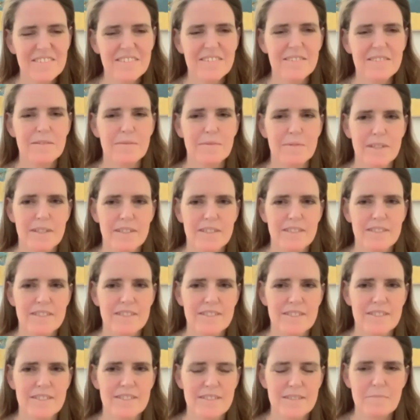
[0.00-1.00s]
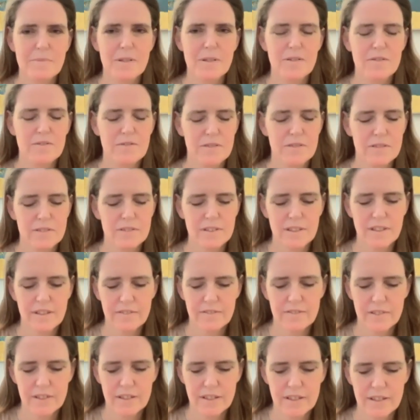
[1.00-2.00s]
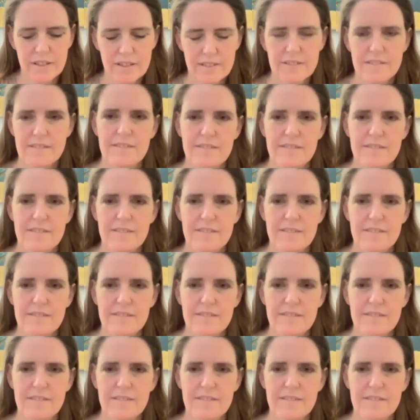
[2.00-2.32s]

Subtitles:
so much. This is beautiful. And I feel like